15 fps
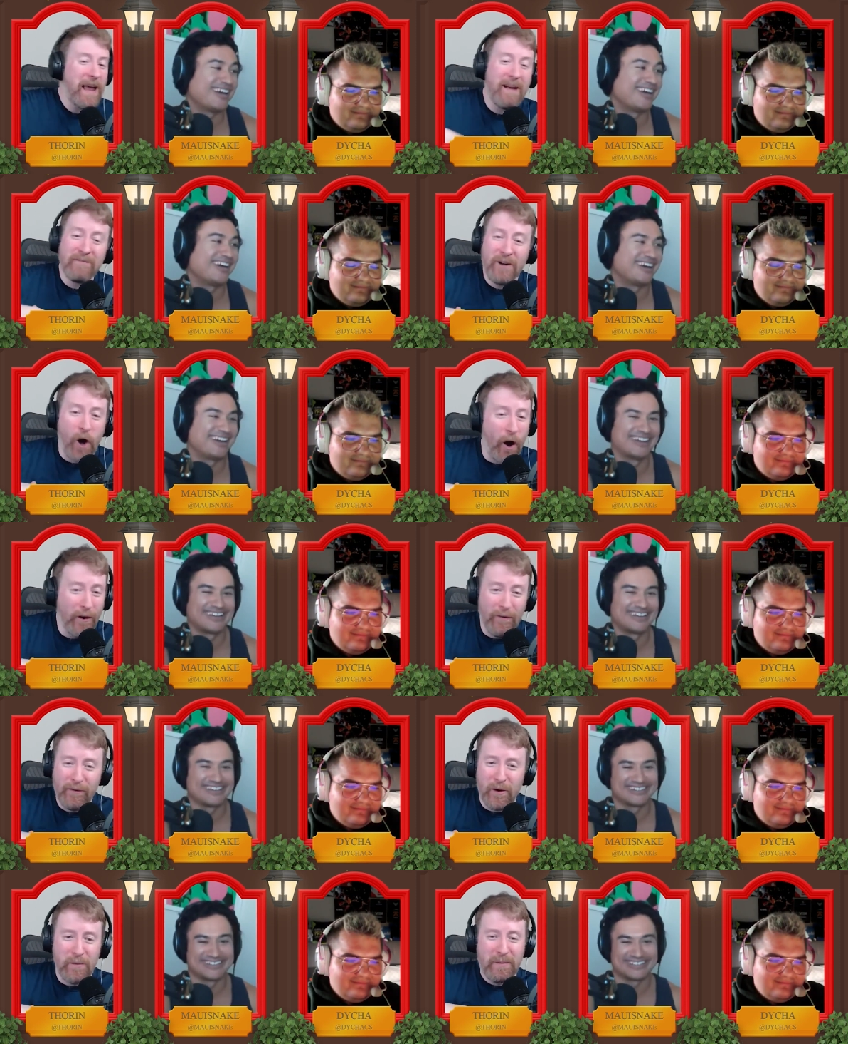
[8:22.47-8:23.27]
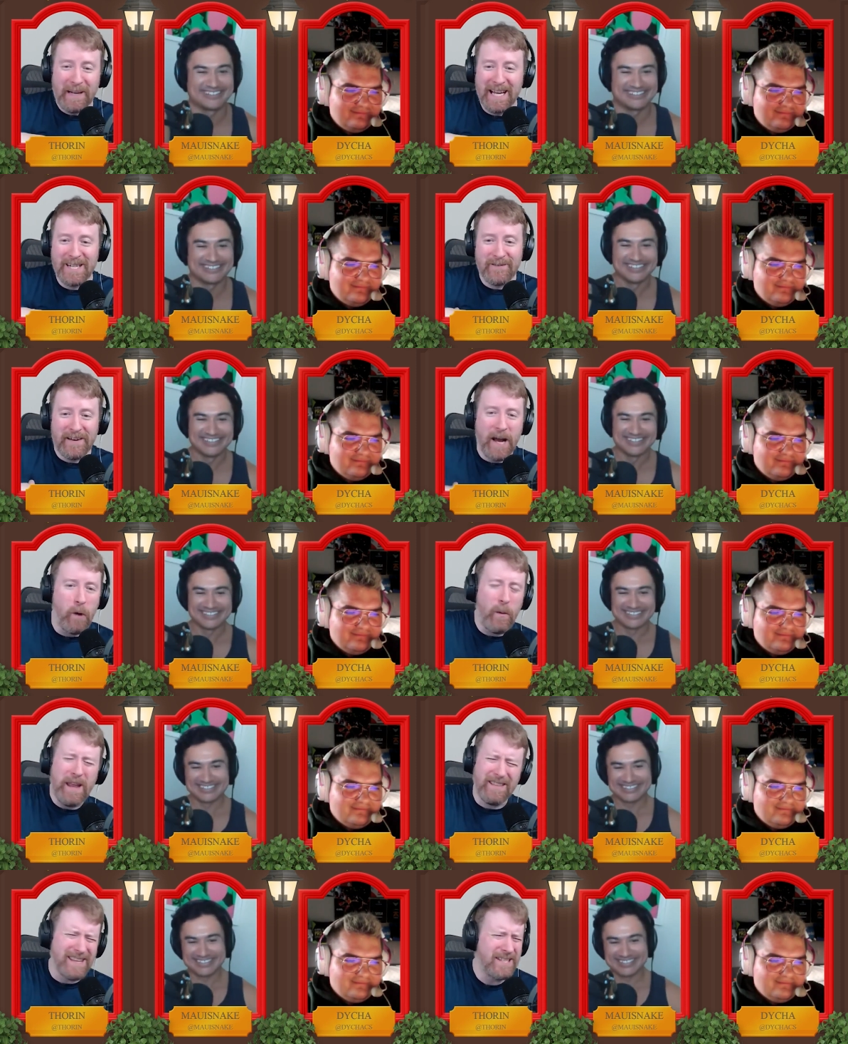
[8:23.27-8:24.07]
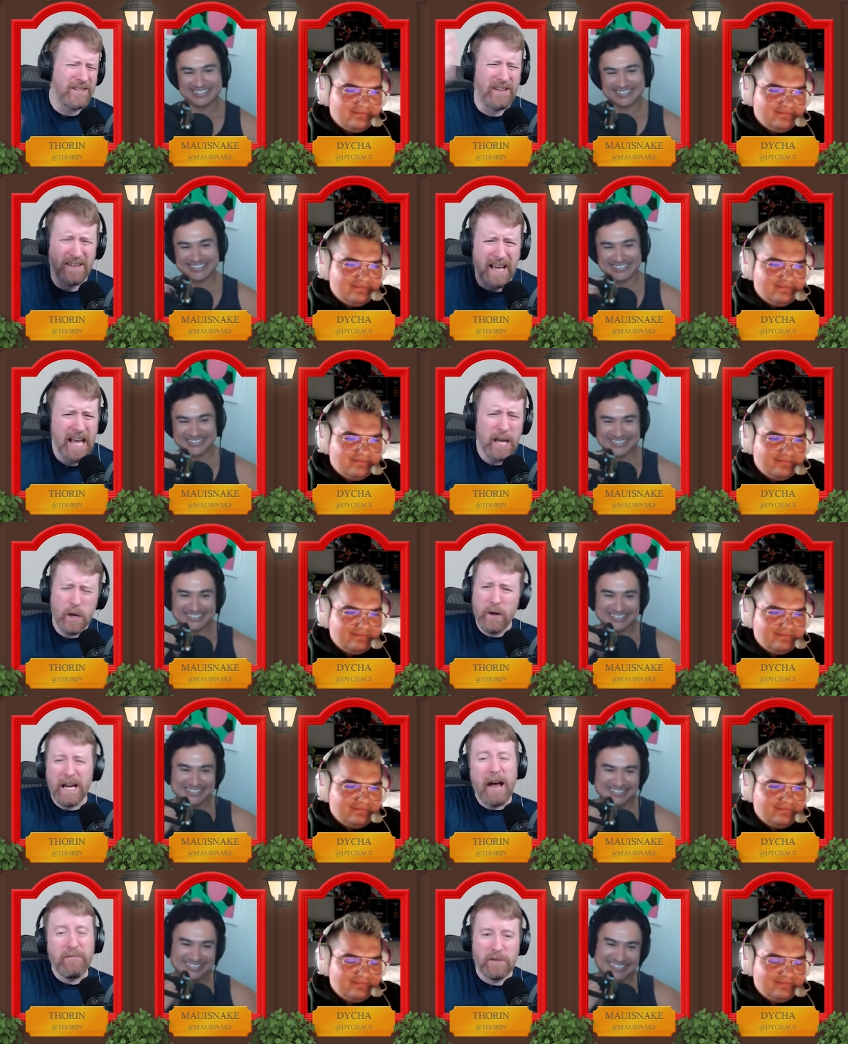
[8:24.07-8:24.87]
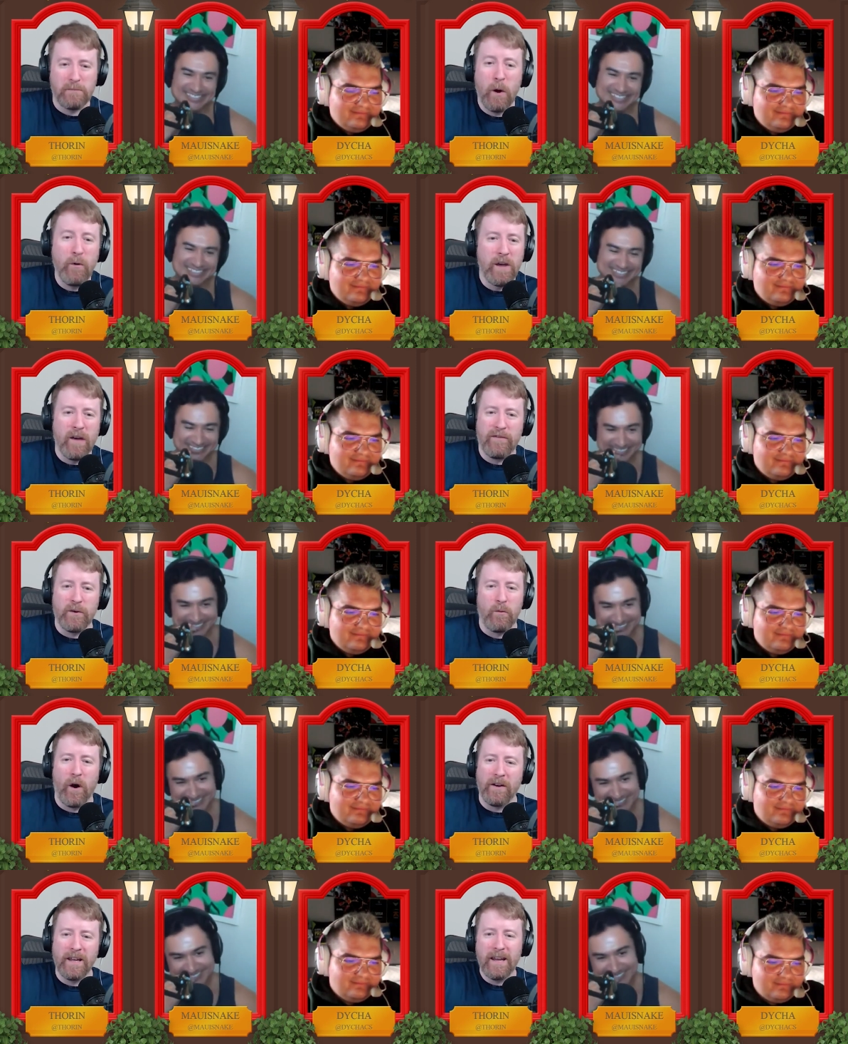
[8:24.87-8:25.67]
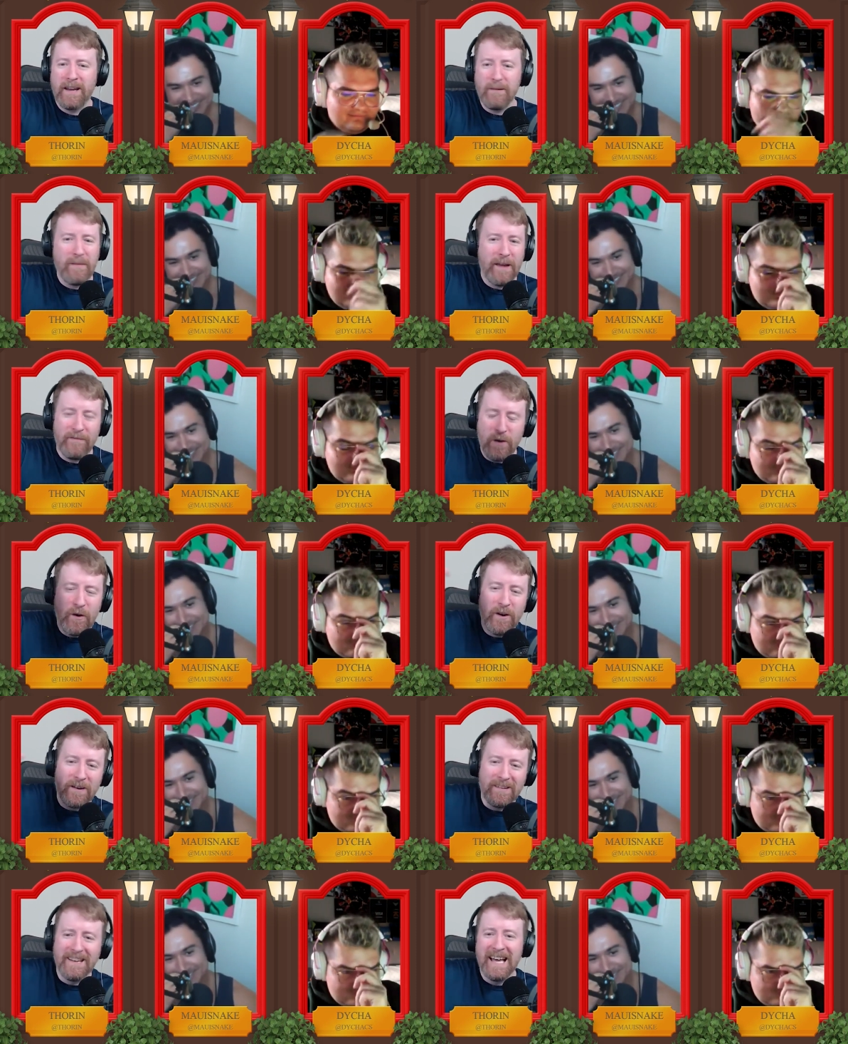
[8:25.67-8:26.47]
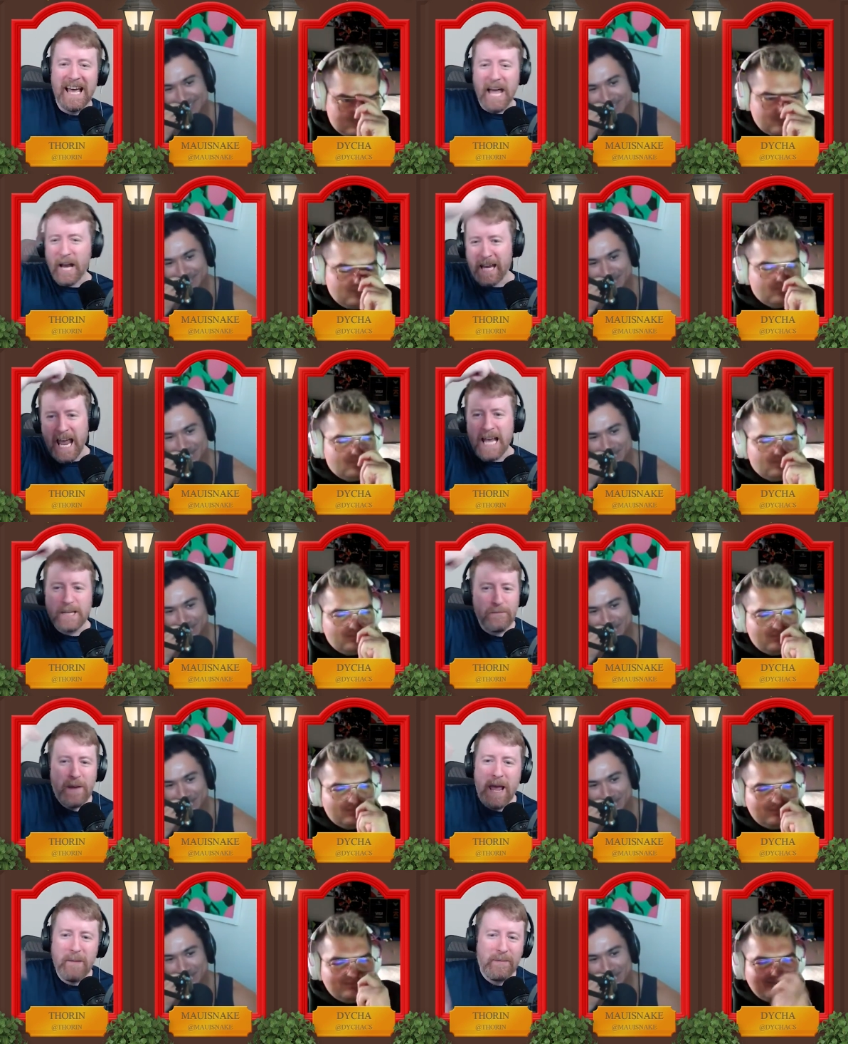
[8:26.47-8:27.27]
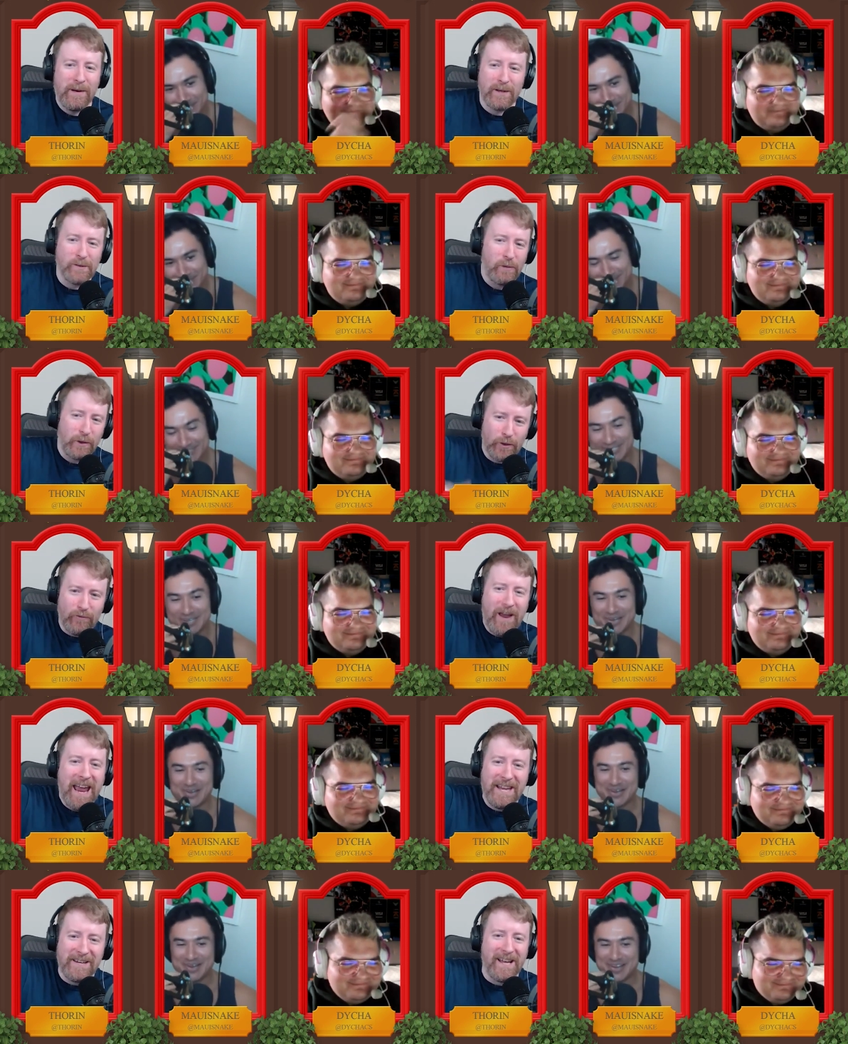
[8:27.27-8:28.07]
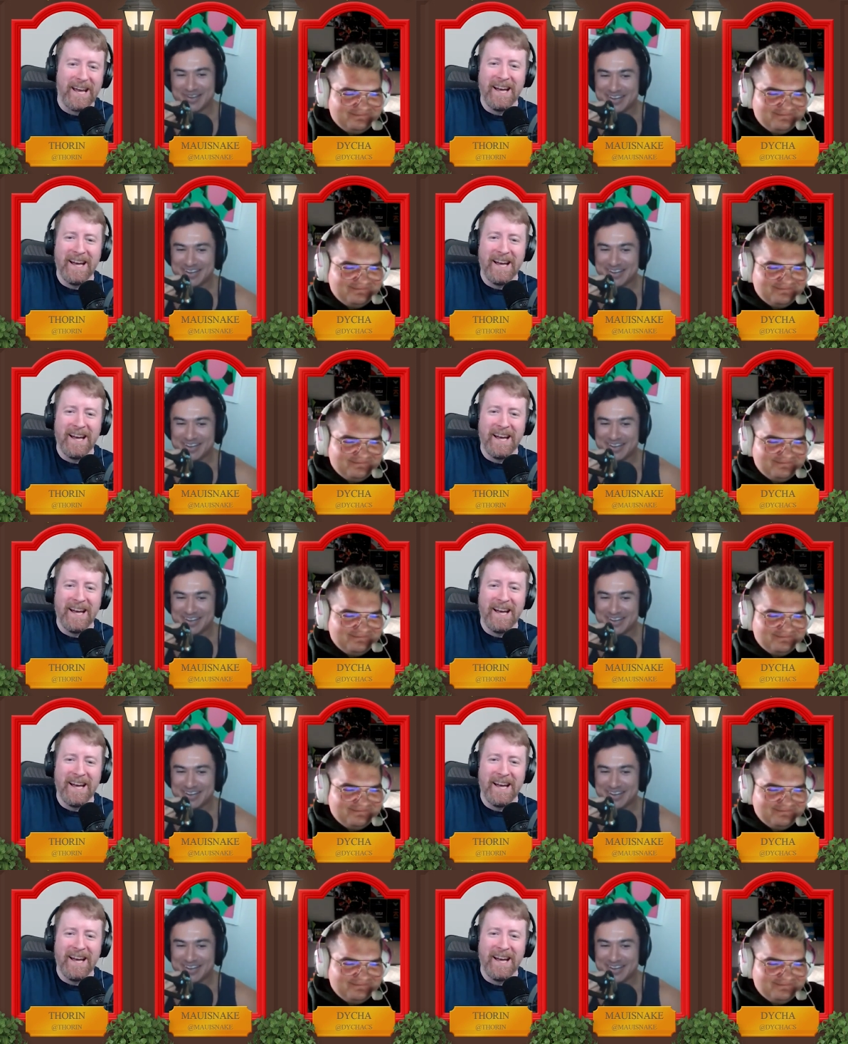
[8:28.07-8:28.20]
Speaker 1: we haven't got enough good players right now. We listen. You can have Smooya if you want. You can if you can get his papers, we'll trade you